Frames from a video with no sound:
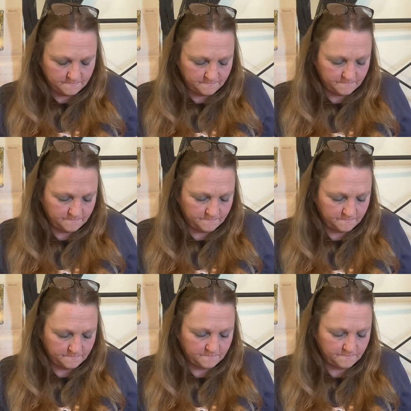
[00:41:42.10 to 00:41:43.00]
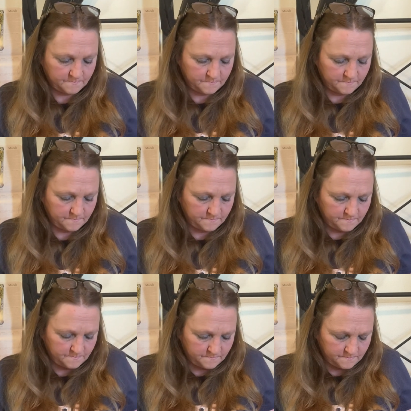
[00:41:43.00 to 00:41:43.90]

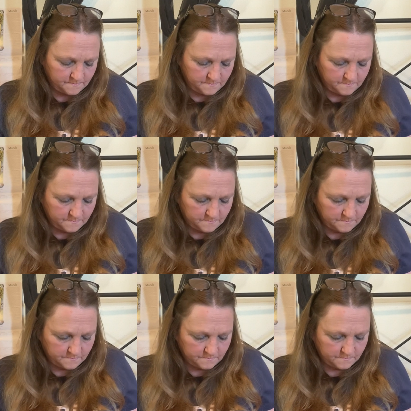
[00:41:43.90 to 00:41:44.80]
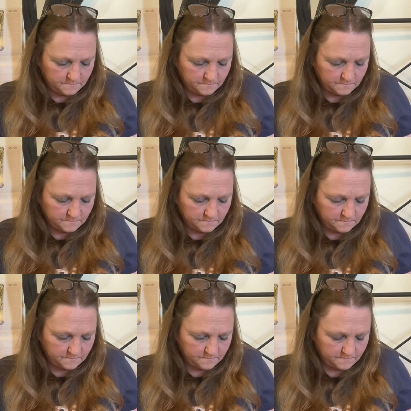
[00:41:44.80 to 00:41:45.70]

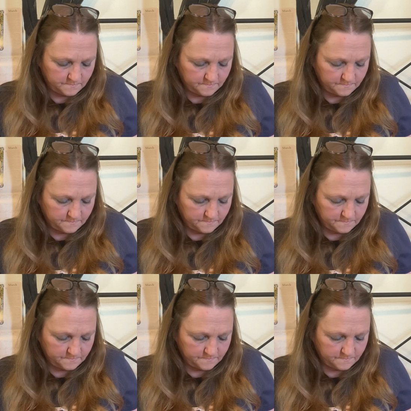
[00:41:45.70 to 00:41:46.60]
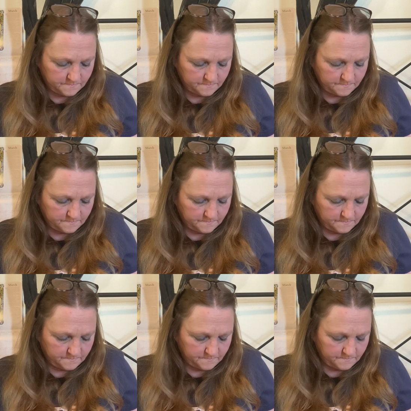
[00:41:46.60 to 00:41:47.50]

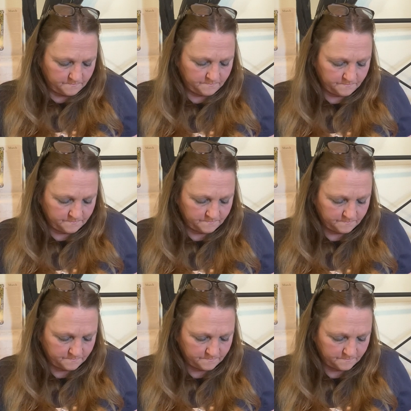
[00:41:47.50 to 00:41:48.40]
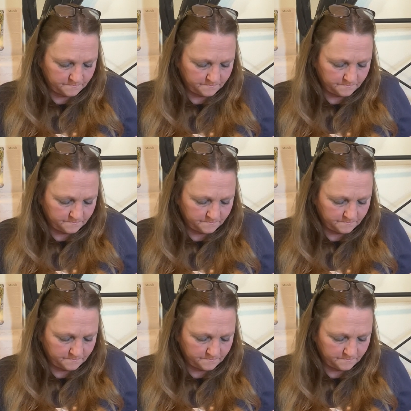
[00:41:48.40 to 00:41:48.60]
No one is speaking in this clip.